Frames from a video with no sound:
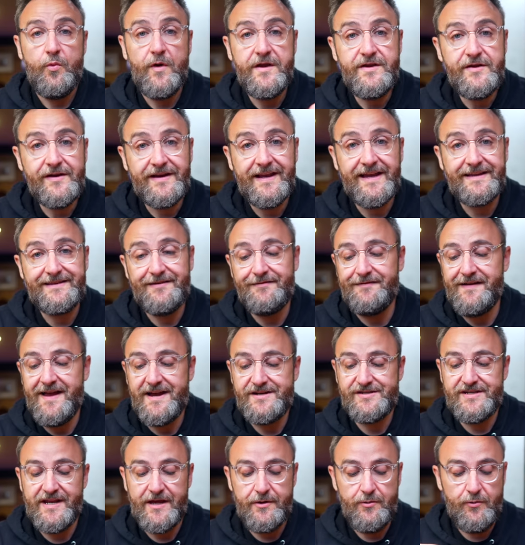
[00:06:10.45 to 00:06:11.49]
When you click the
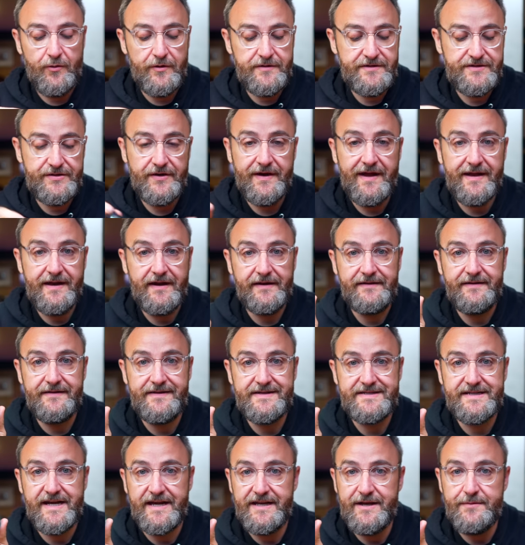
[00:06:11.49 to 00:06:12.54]
flashlight once, you get onto this
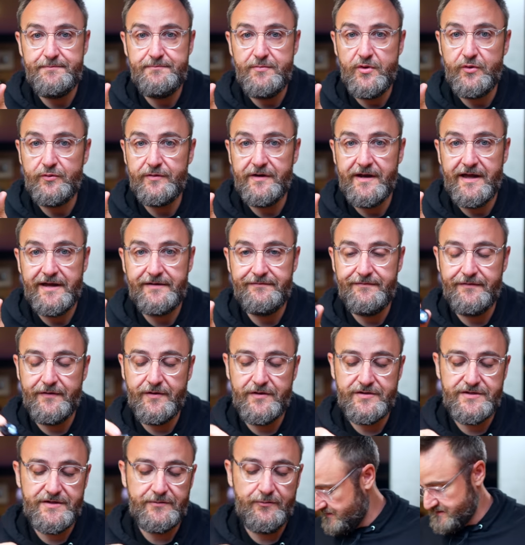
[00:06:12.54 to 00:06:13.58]
kind of moonlight
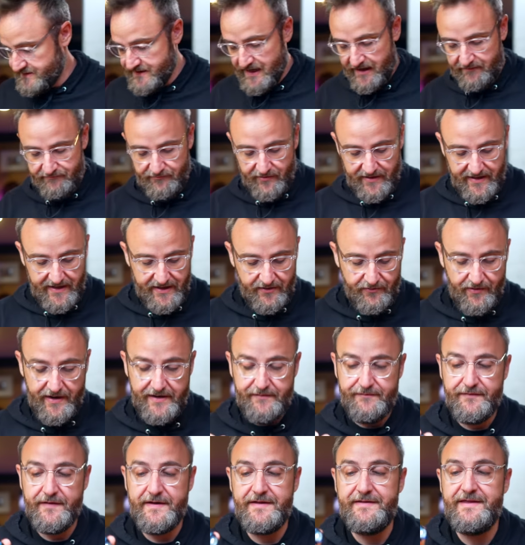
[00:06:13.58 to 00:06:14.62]
version. It's not really great
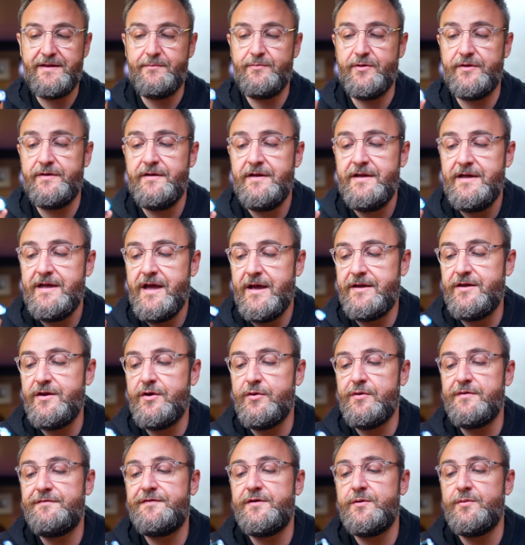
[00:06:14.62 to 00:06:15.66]
for anything, but you
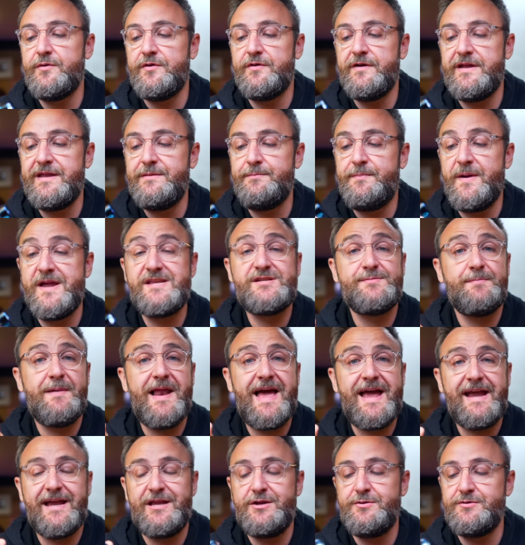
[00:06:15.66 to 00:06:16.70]
know, if you were in pitch
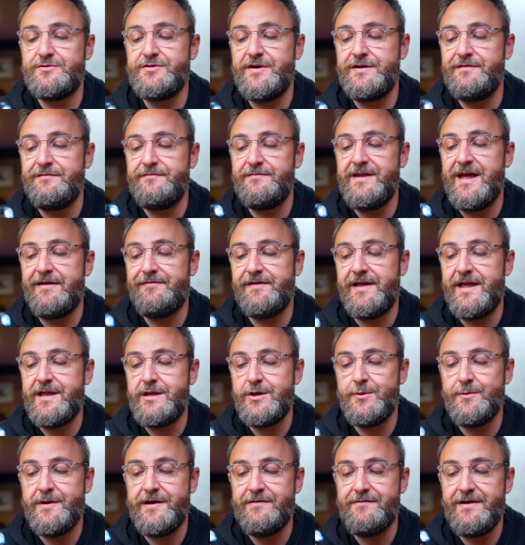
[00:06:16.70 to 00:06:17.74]
black and you were trying to navigate
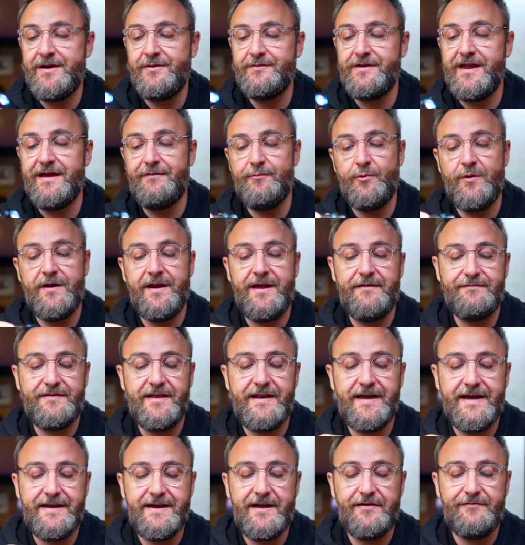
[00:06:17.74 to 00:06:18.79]
your way around, have, want to have the
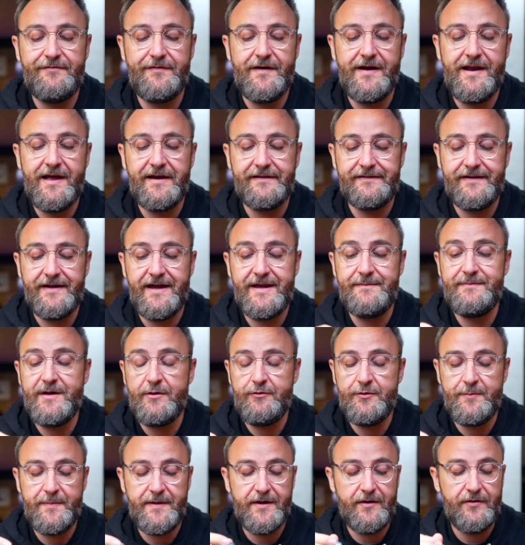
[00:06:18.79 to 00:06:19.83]
light on for a long time, that
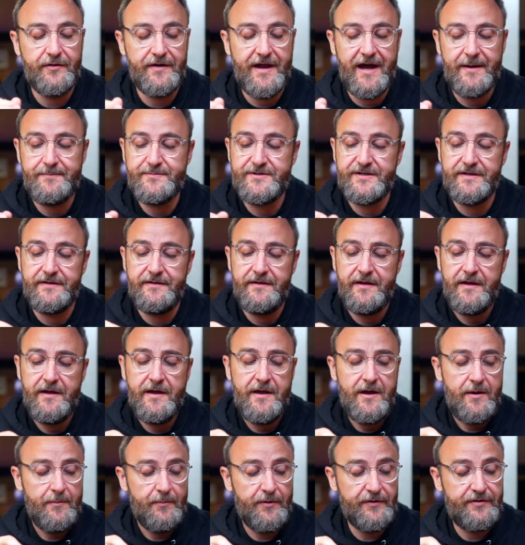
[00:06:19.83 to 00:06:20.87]
would be a good option.
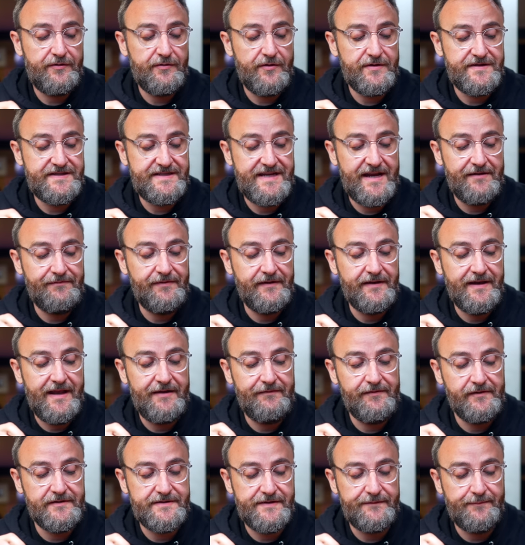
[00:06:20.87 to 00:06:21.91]
But there are several
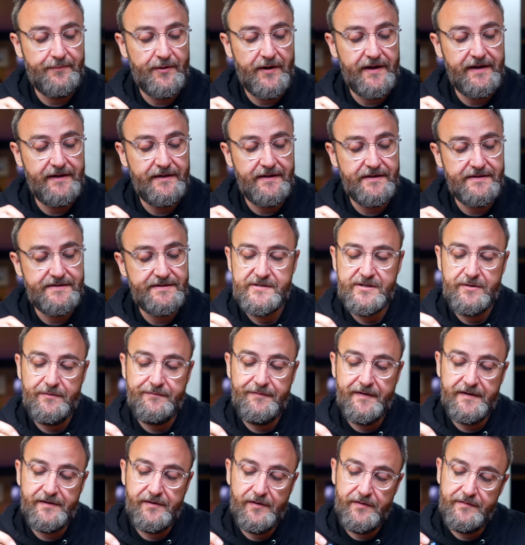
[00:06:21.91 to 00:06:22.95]
levels of brightness. So if
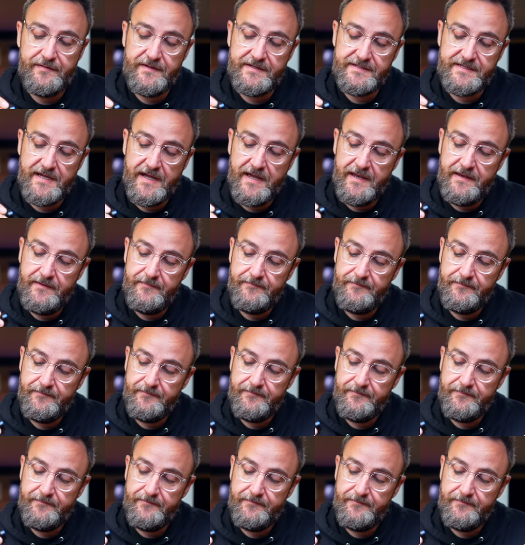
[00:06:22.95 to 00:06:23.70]
I turn this on,